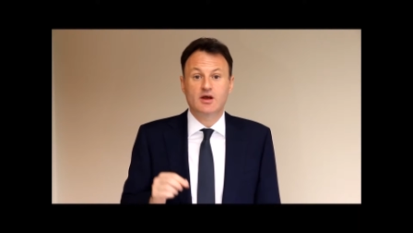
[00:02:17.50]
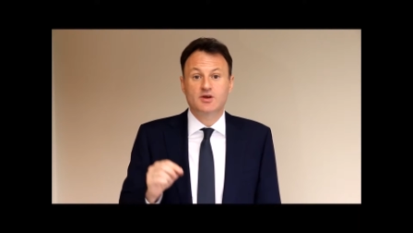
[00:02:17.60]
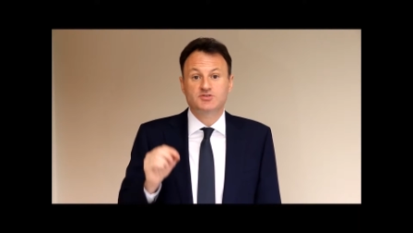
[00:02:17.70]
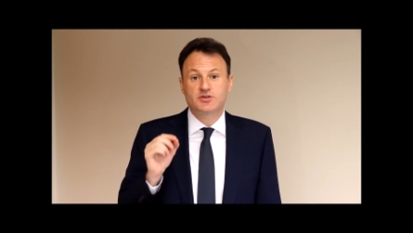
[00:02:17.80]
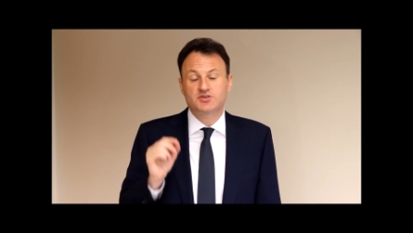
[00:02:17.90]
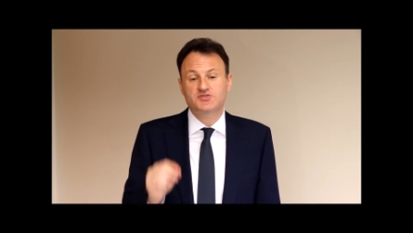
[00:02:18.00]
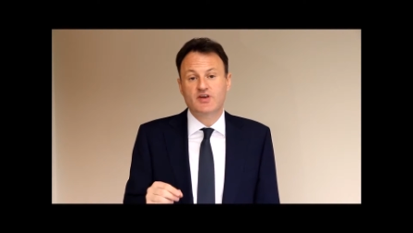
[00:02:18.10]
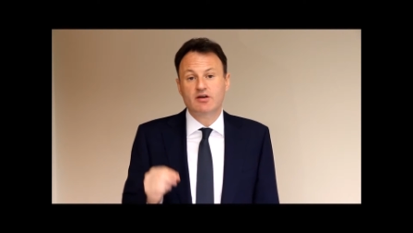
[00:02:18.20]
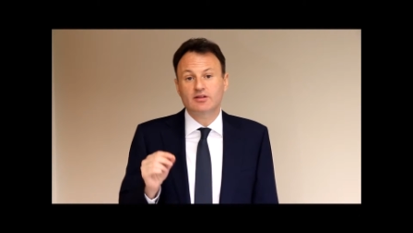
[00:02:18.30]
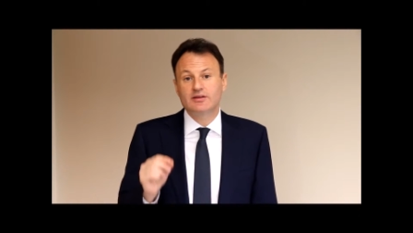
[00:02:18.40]
So there's
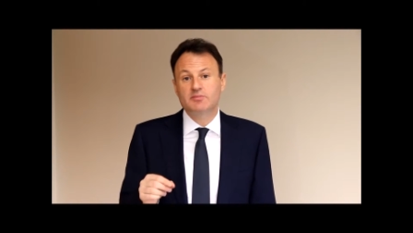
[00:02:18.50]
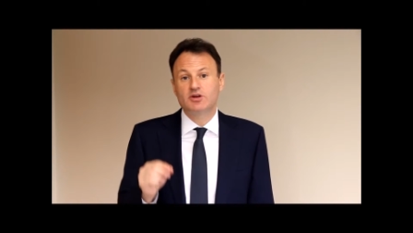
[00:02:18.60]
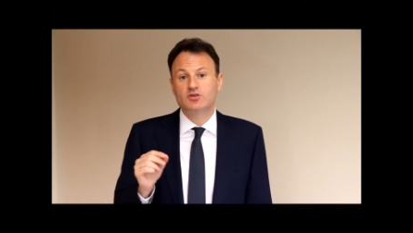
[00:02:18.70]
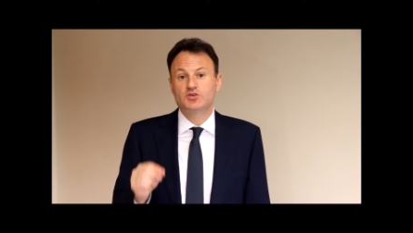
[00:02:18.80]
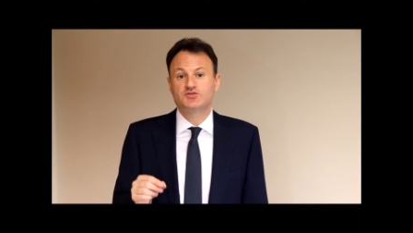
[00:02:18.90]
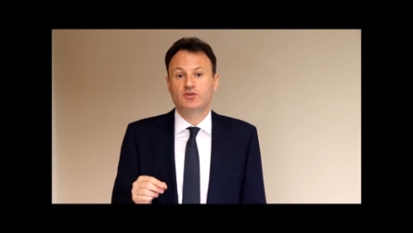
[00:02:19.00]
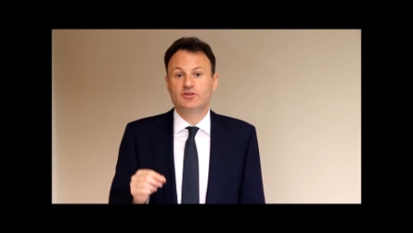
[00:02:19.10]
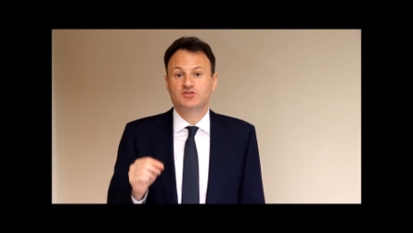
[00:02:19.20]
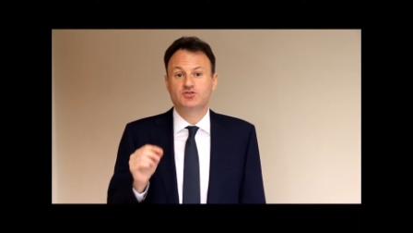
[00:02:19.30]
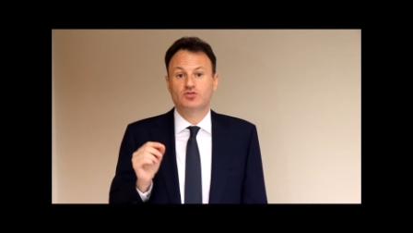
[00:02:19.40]
very limited
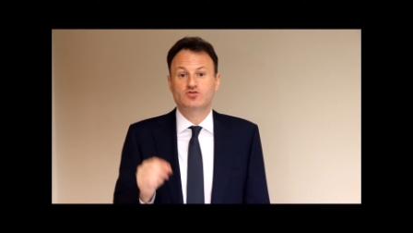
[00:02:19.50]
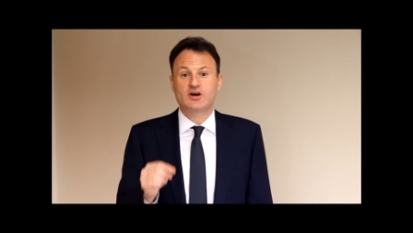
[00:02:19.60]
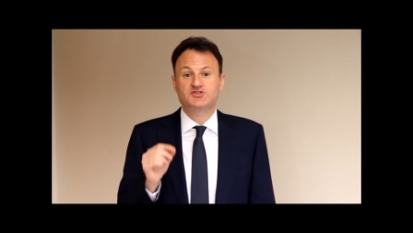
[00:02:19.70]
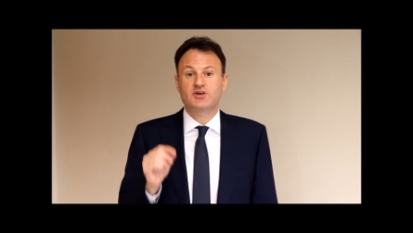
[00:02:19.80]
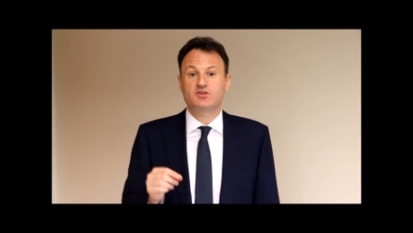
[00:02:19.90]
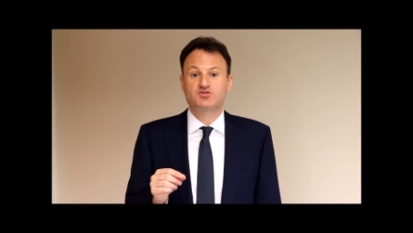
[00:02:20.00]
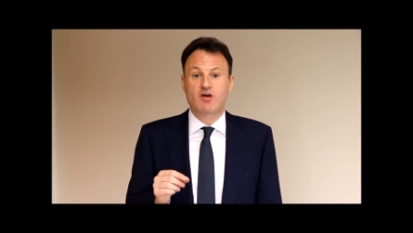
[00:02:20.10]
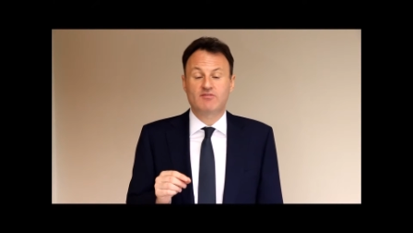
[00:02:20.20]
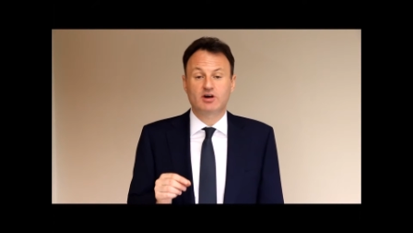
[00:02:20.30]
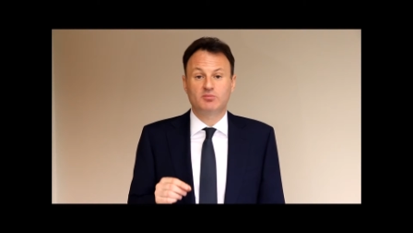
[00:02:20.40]
usefulness to a trust that is
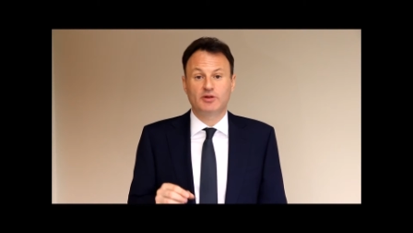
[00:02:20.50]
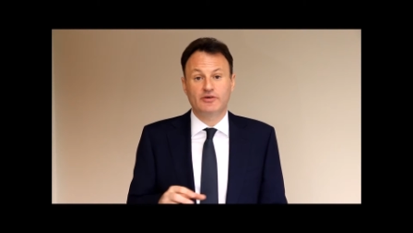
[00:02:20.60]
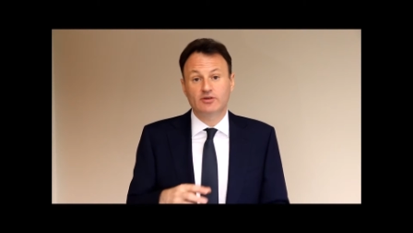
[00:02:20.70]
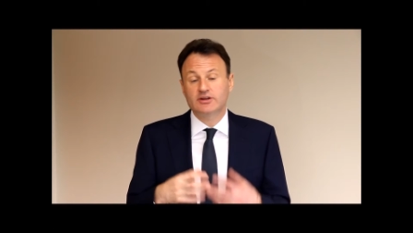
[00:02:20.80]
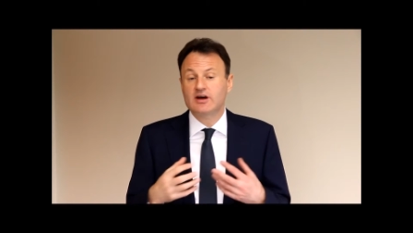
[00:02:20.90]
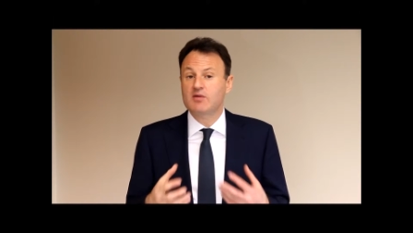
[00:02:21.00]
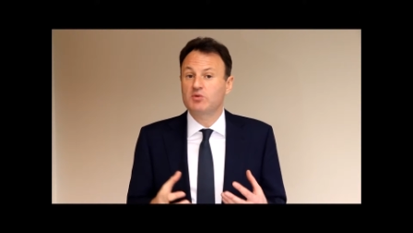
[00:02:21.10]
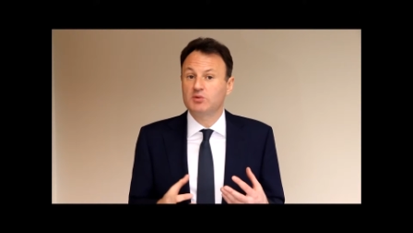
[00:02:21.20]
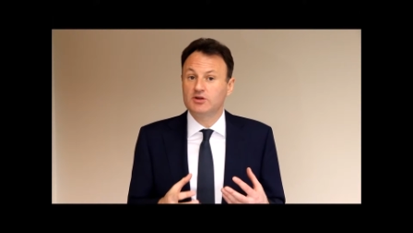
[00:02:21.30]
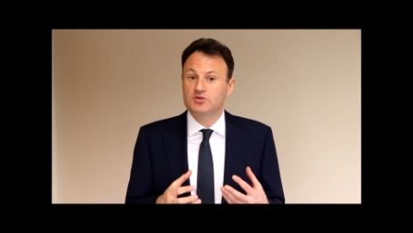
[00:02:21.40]
revocable. The only time
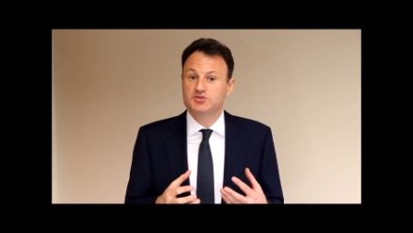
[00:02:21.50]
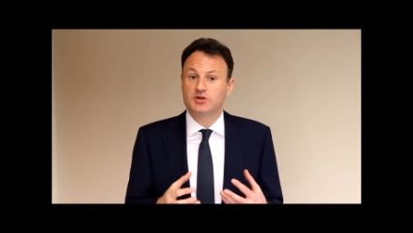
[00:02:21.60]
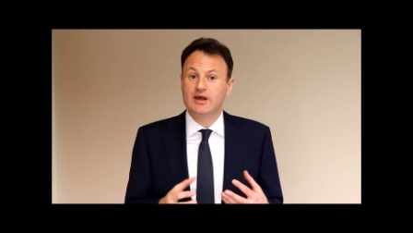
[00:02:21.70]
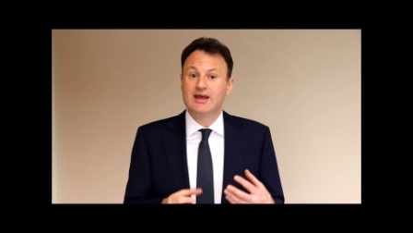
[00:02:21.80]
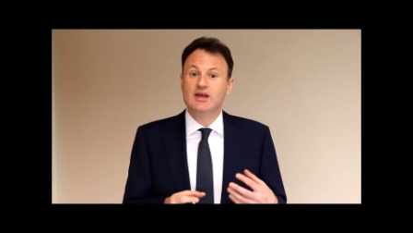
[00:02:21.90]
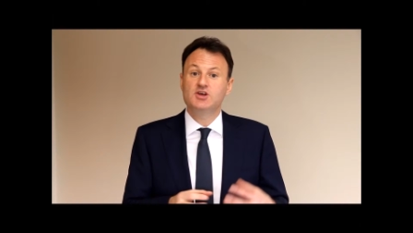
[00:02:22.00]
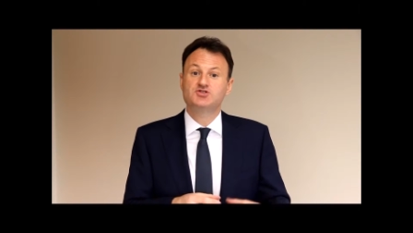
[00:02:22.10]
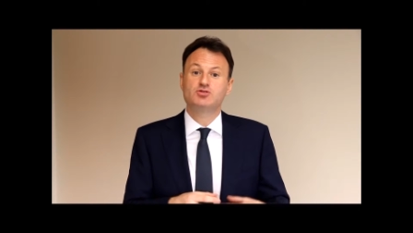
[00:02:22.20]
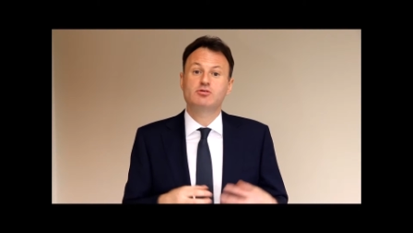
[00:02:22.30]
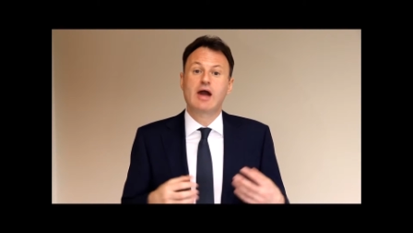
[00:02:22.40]
we will use it
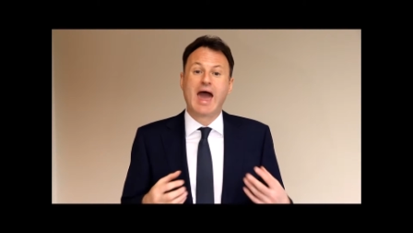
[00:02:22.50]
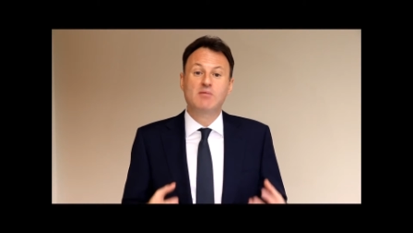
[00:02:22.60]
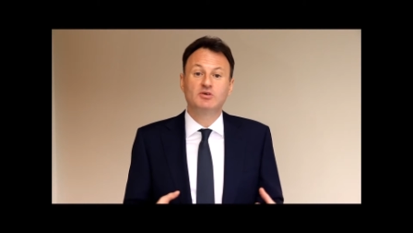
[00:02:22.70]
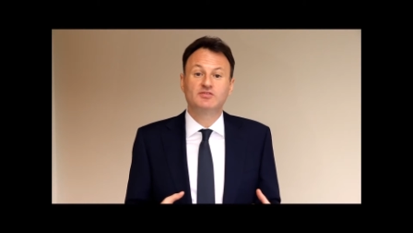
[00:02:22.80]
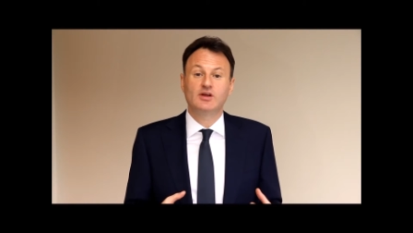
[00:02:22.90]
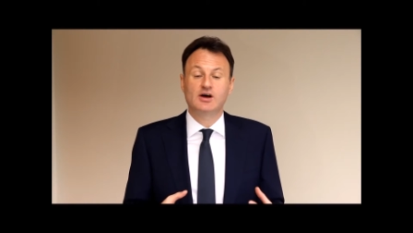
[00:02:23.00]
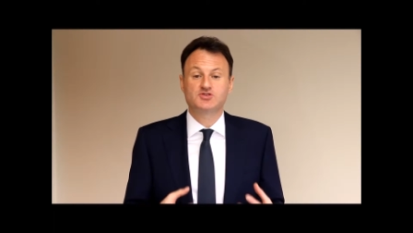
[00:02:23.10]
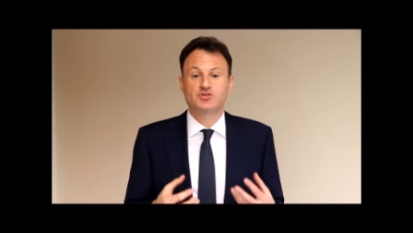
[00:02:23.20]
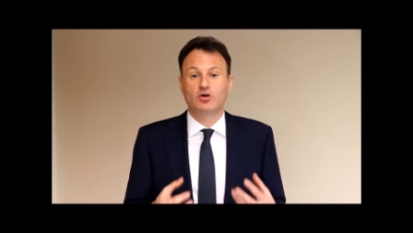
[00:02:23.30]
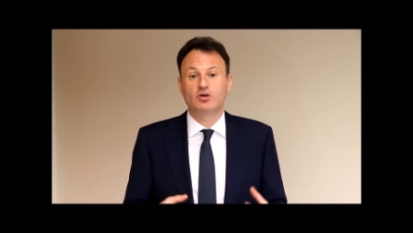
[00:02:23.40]
is to
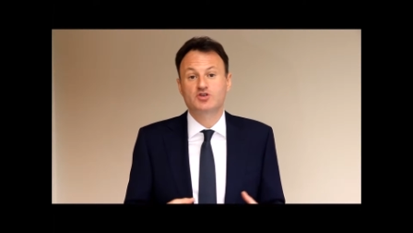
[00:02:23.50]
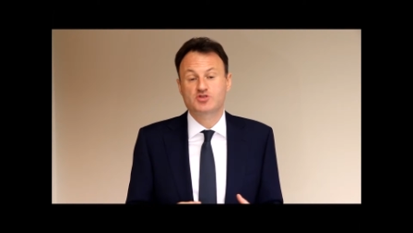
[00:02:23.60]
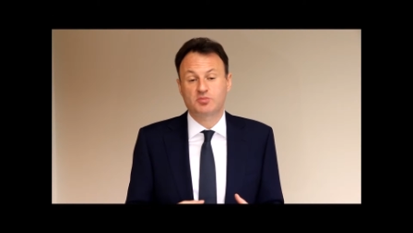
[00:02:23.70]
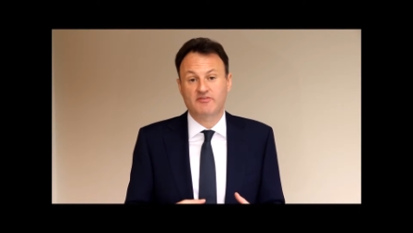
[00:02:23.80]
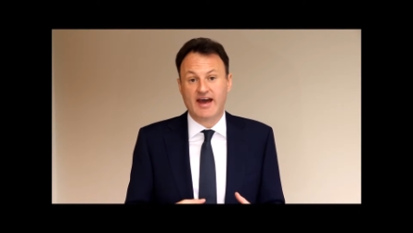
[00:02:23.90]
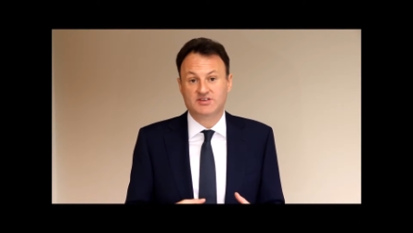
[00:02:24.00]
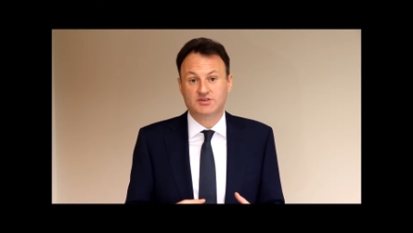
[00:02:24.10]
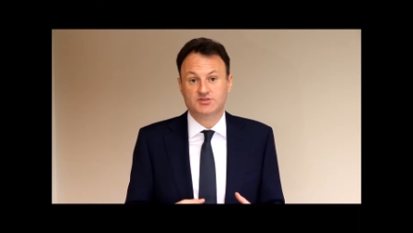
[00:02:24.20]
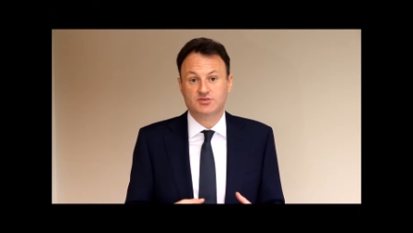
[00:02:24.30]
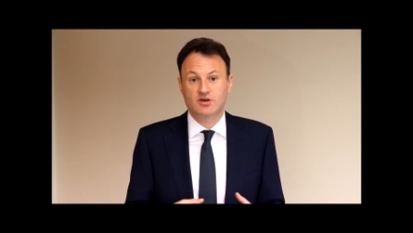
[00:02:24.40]
camouflage the ownership of
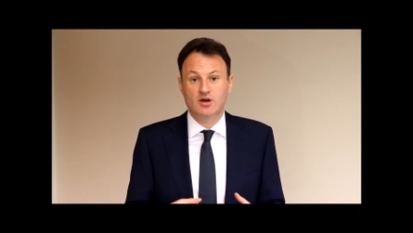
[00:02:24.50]
assets.